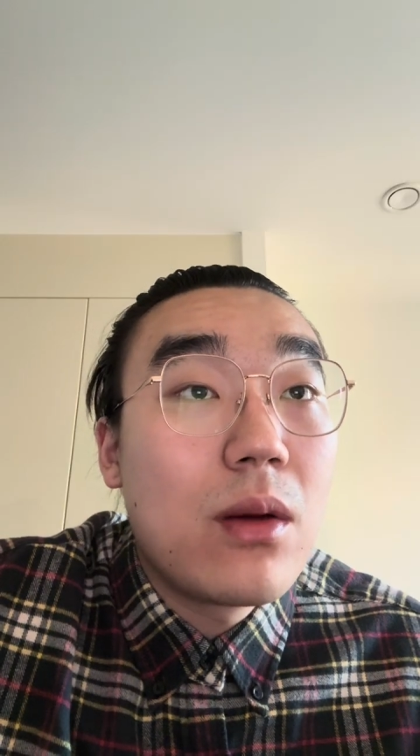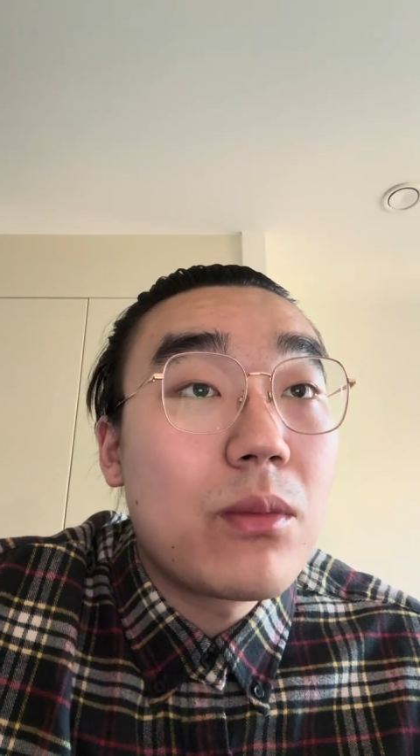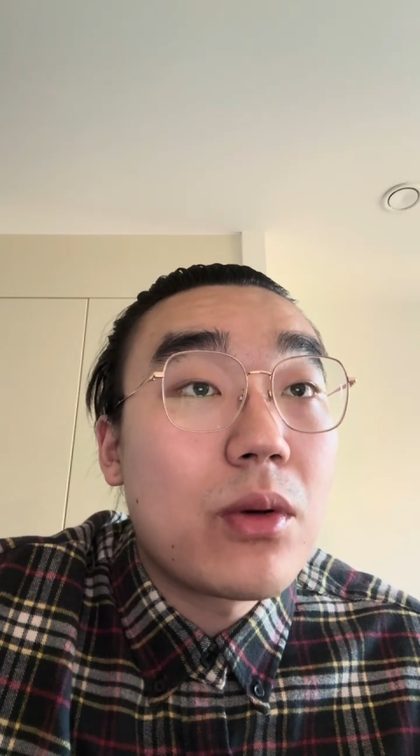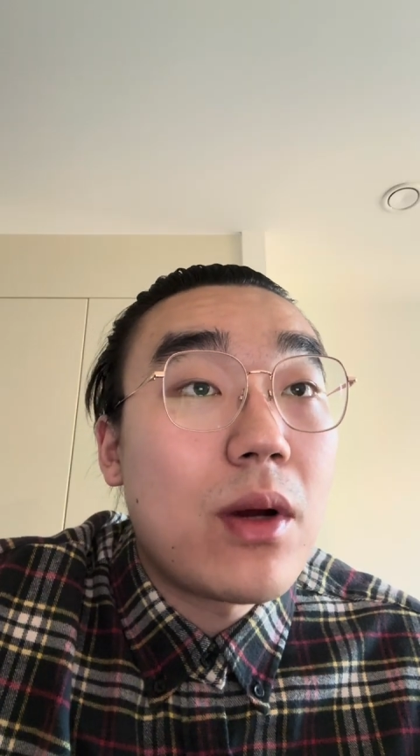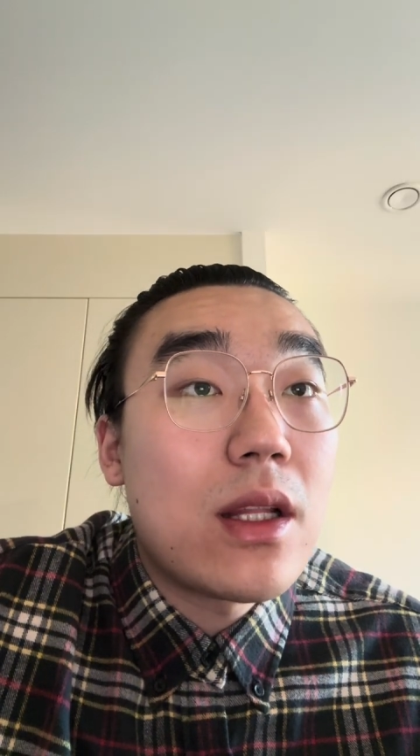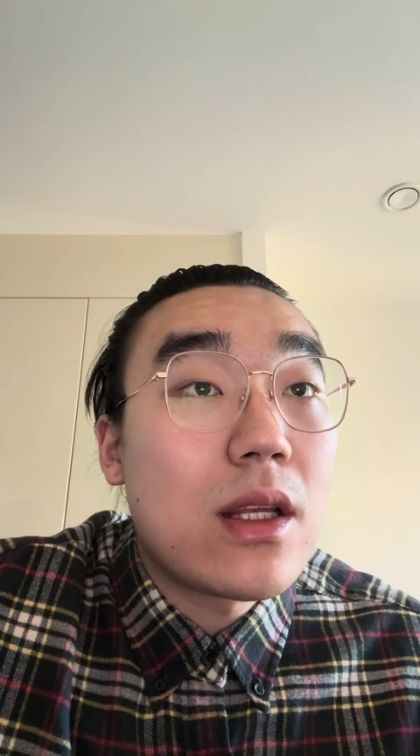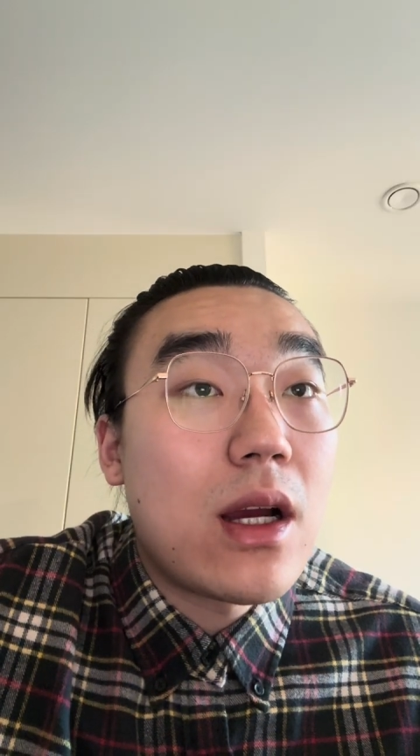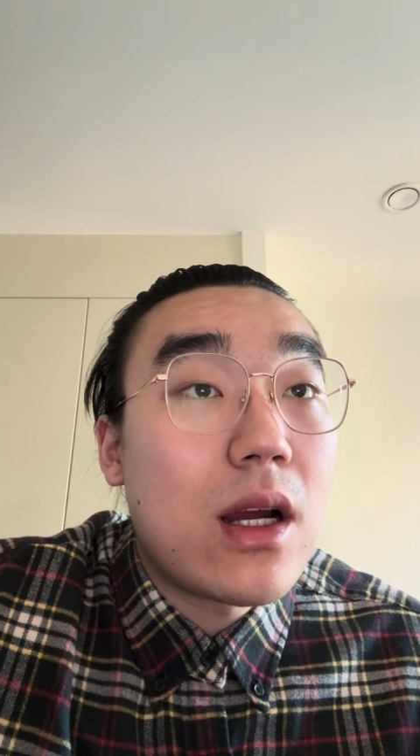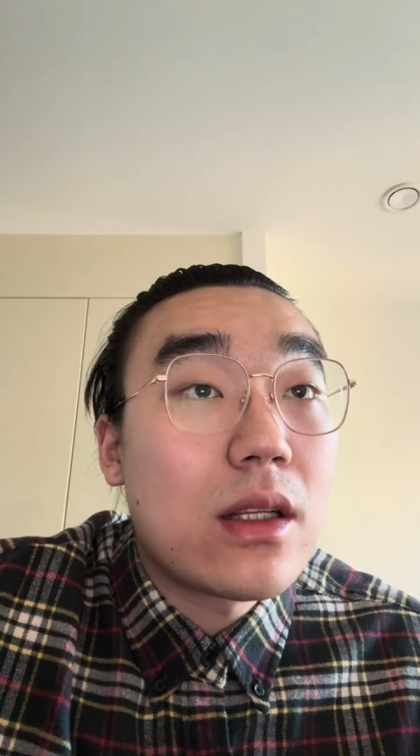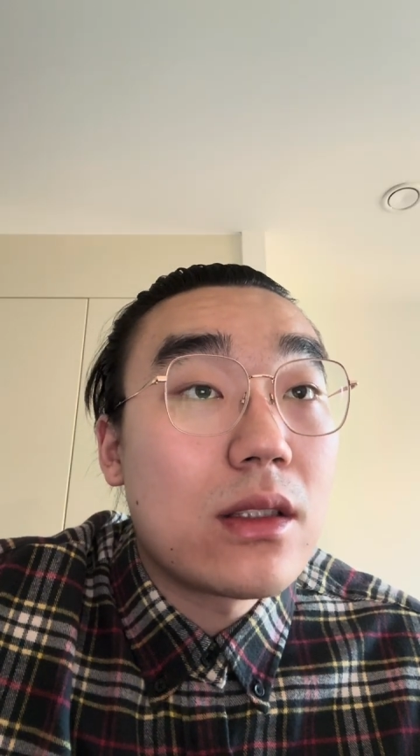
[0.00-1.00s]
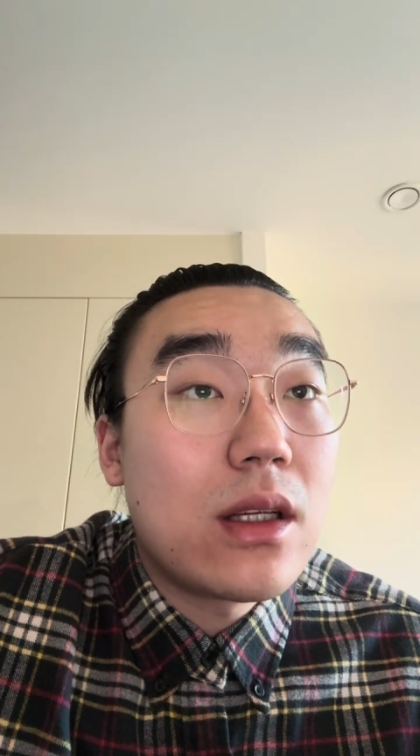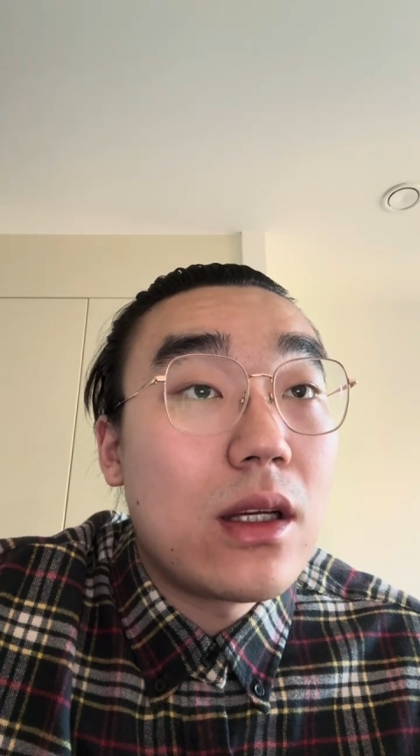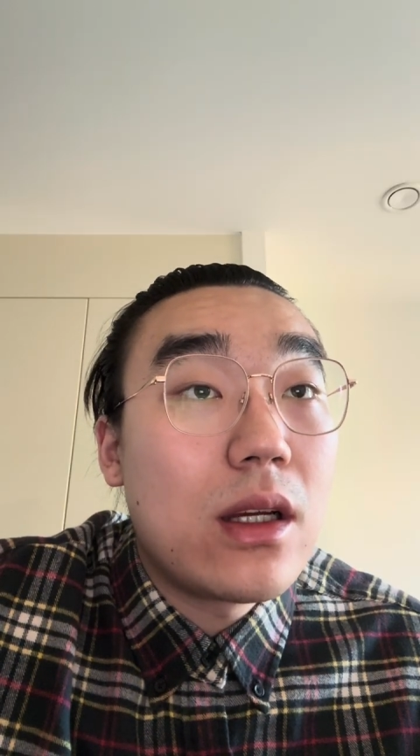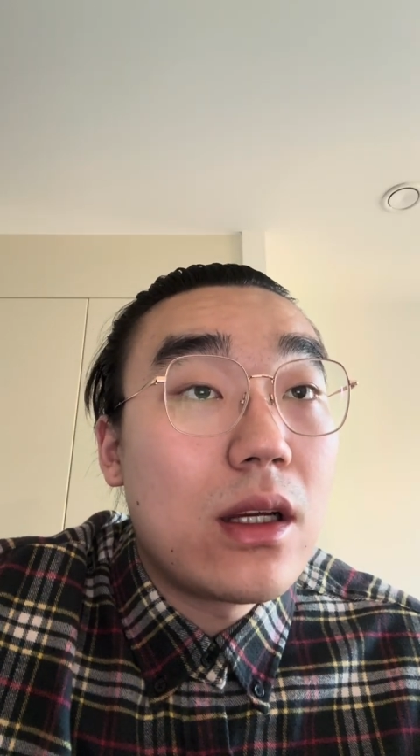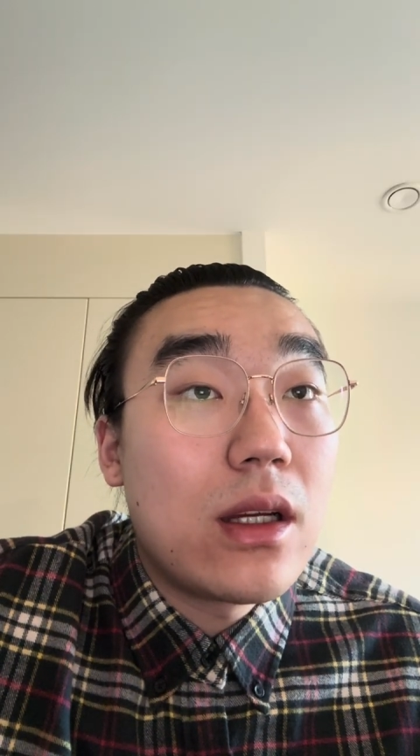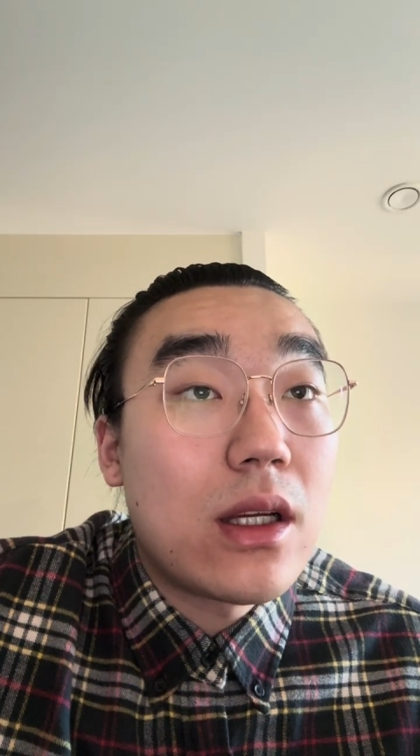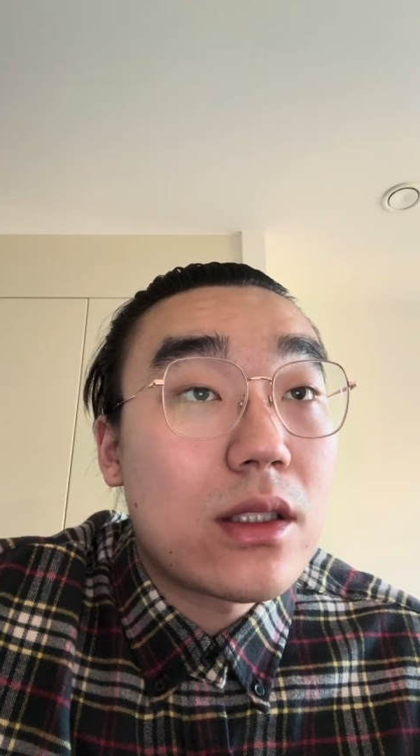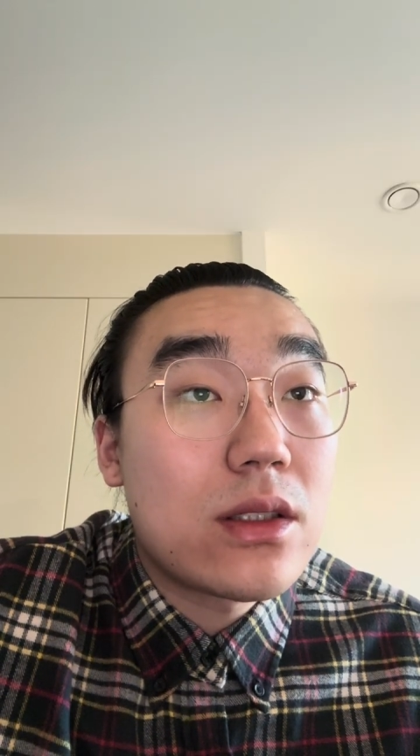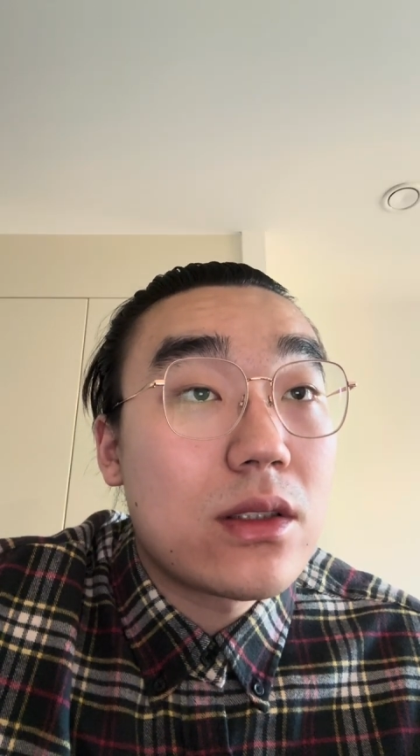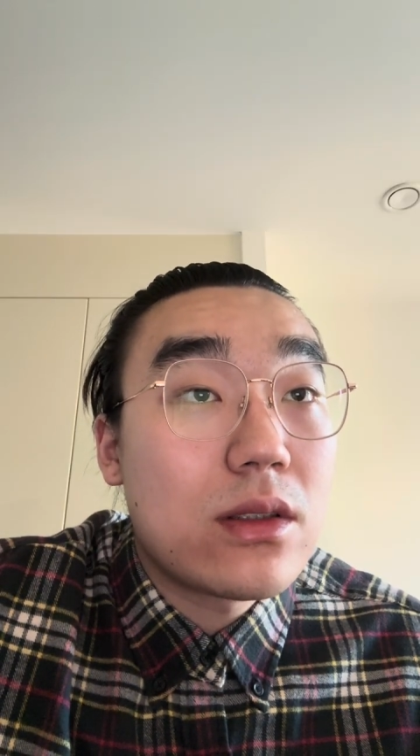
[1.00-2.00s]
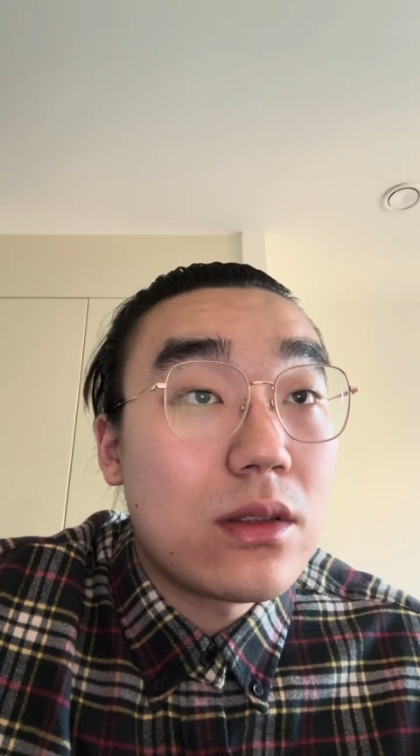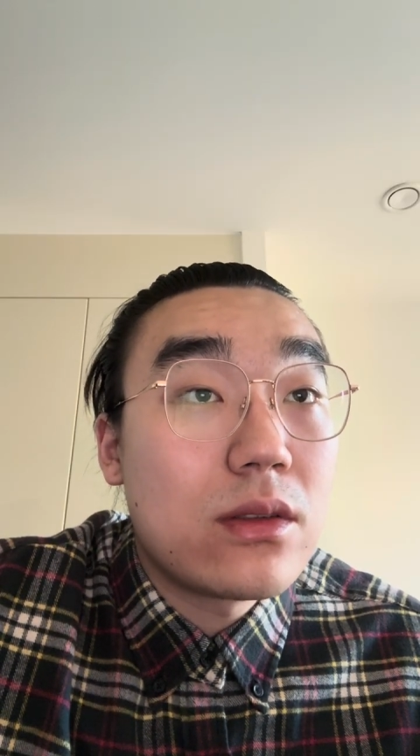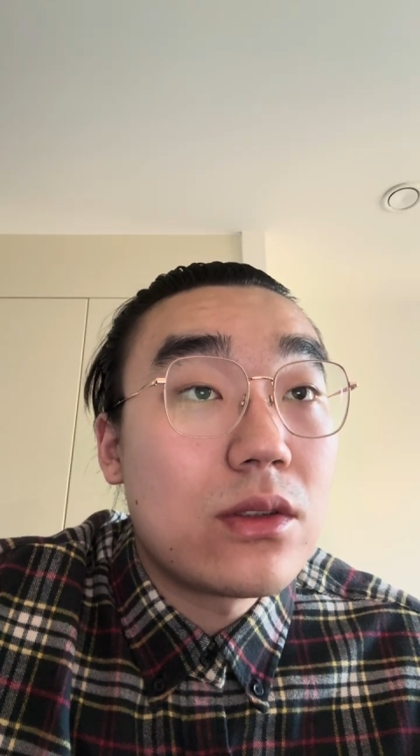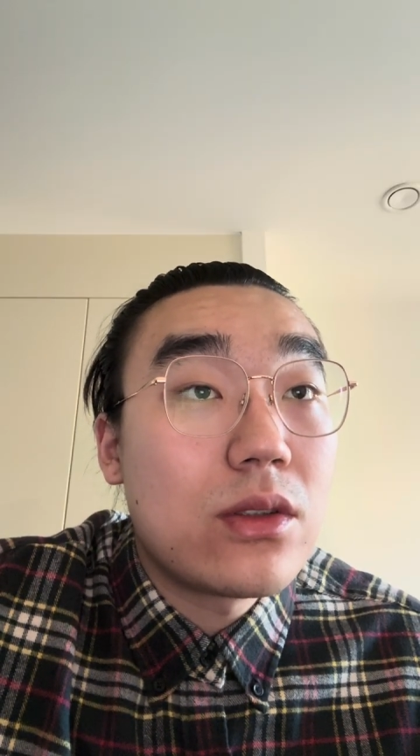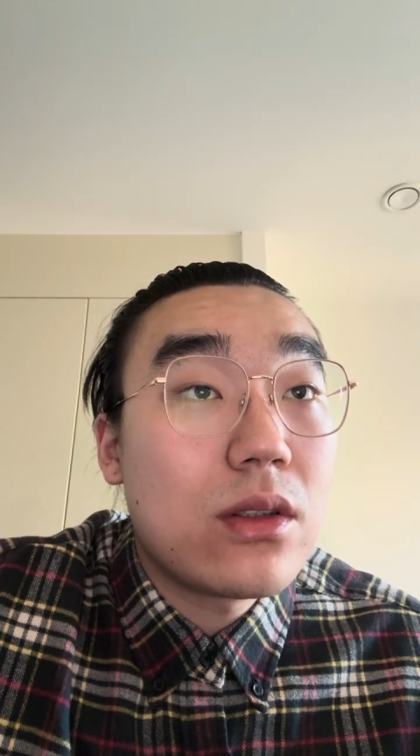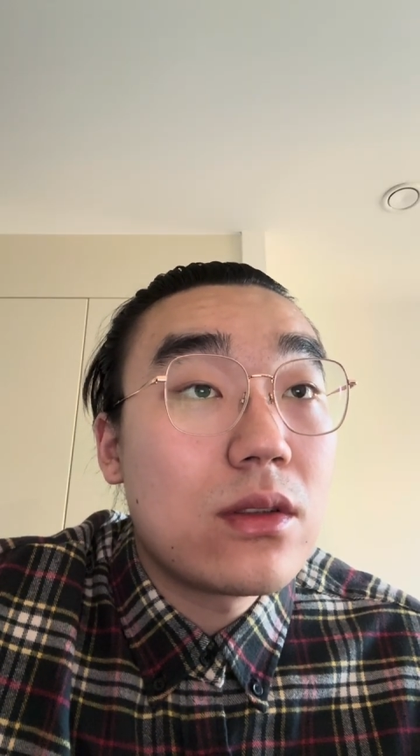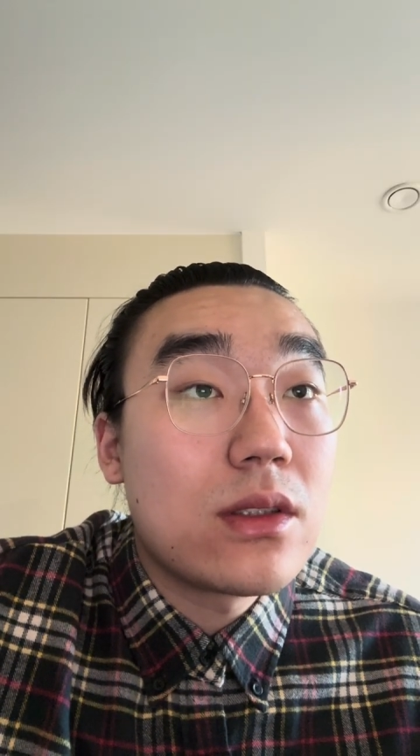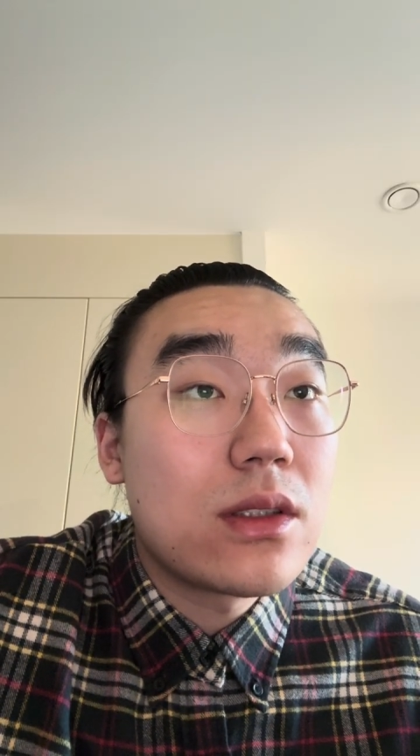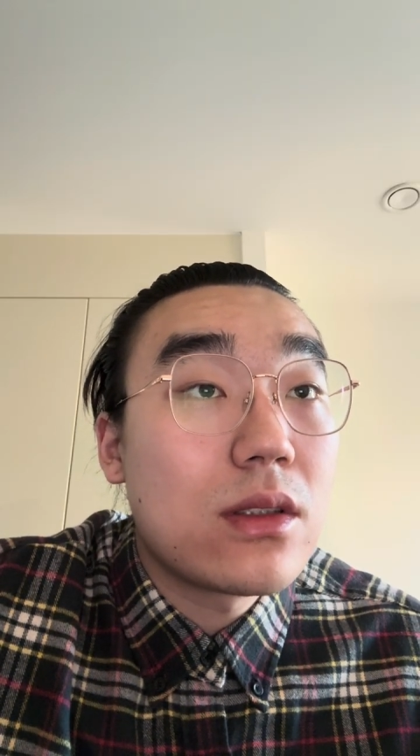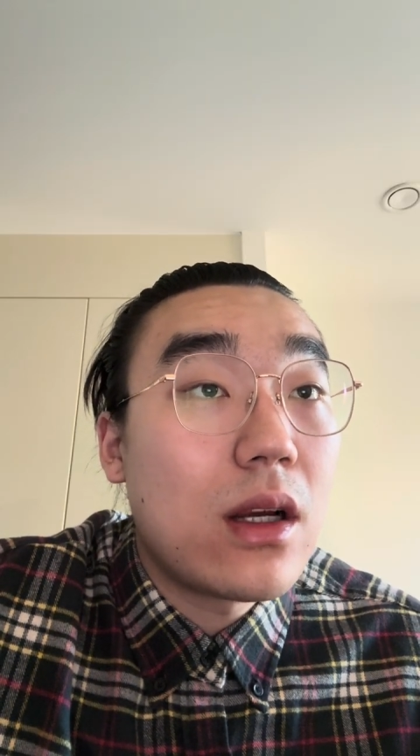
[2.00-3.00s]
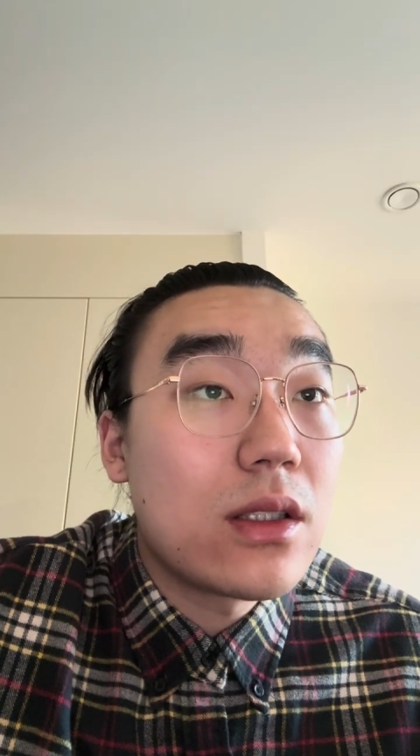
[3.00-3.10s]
providing an exogenous